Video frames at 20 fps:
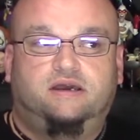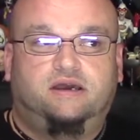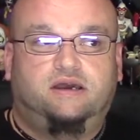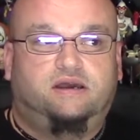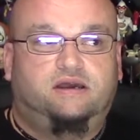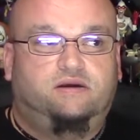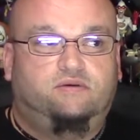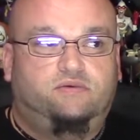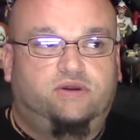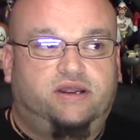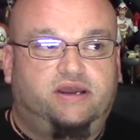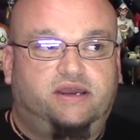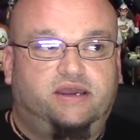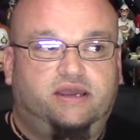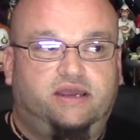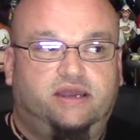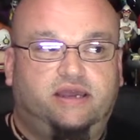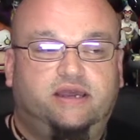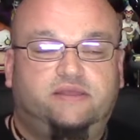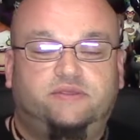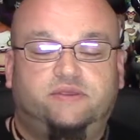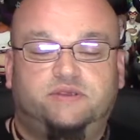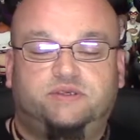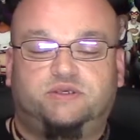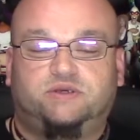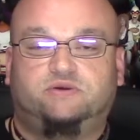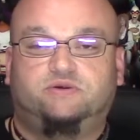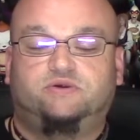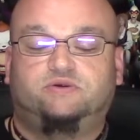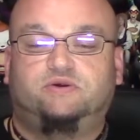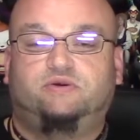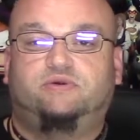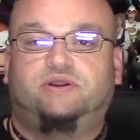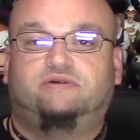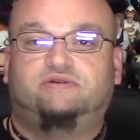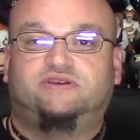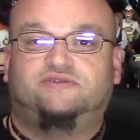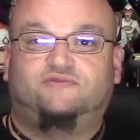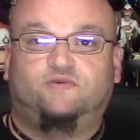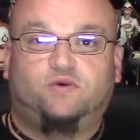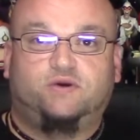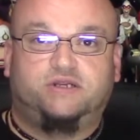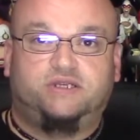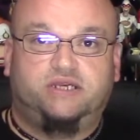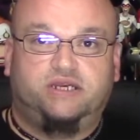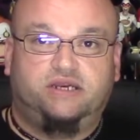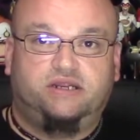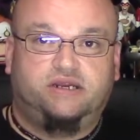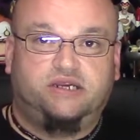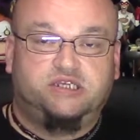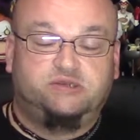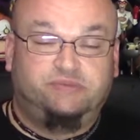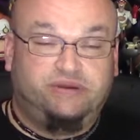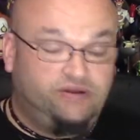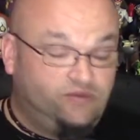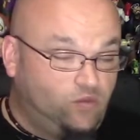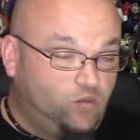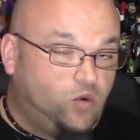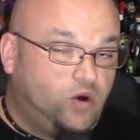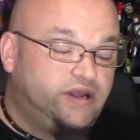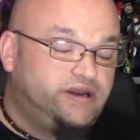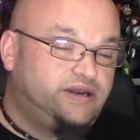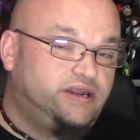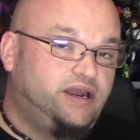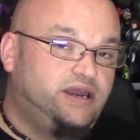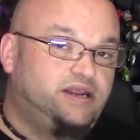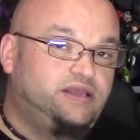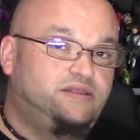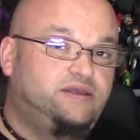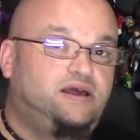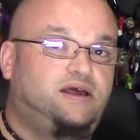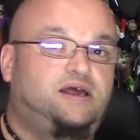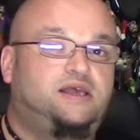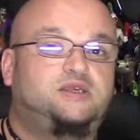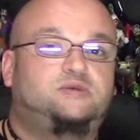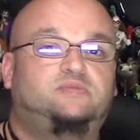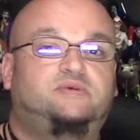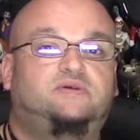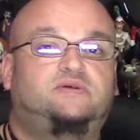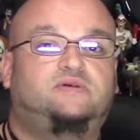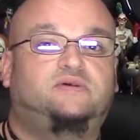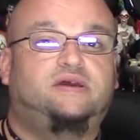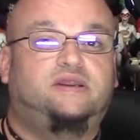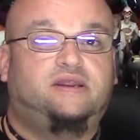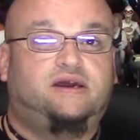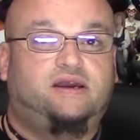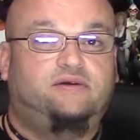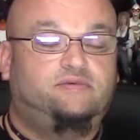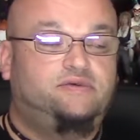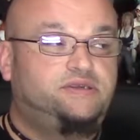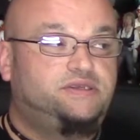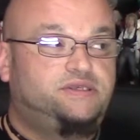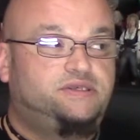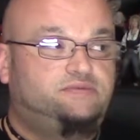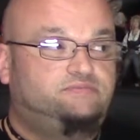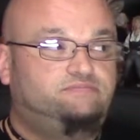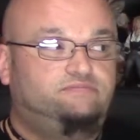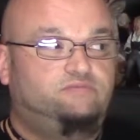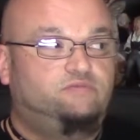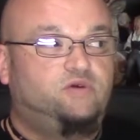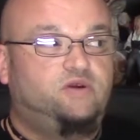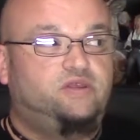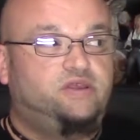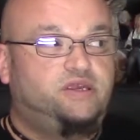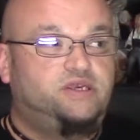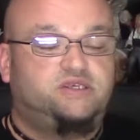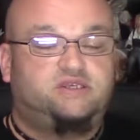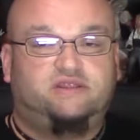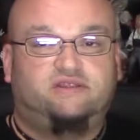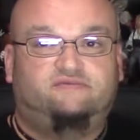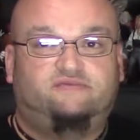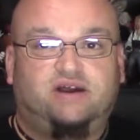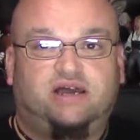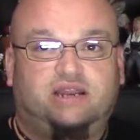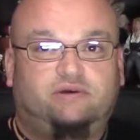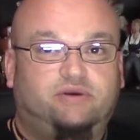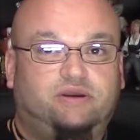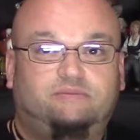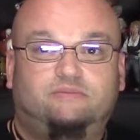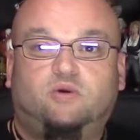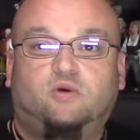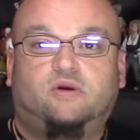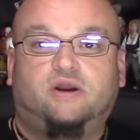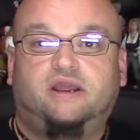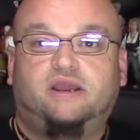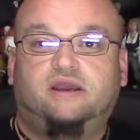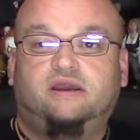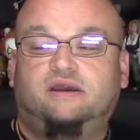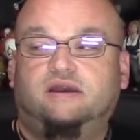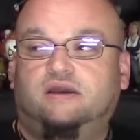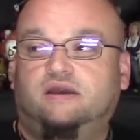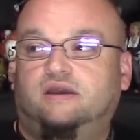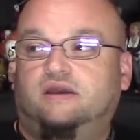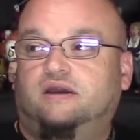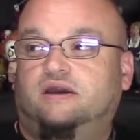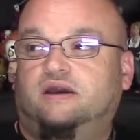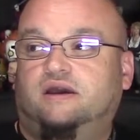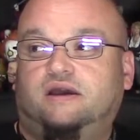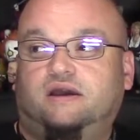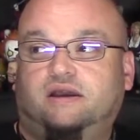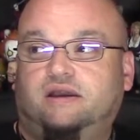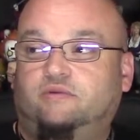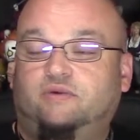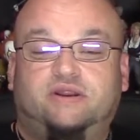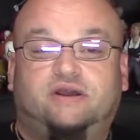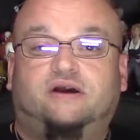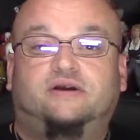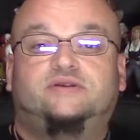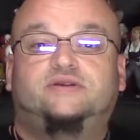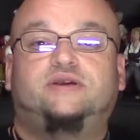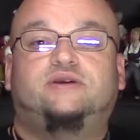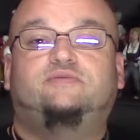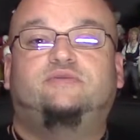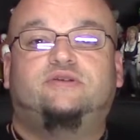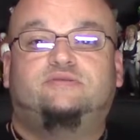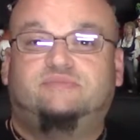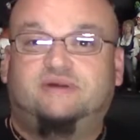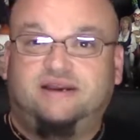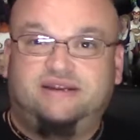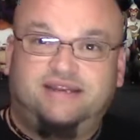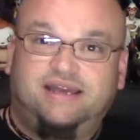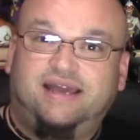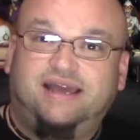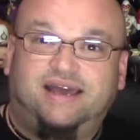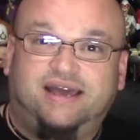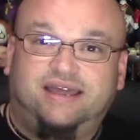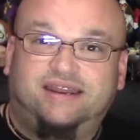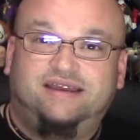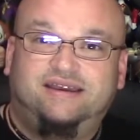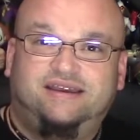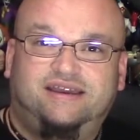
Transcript: Uh, when I had this surgery when I was 14, I spent one night in the hospital and I was released the following morning. Uh, I went hunting with my dad.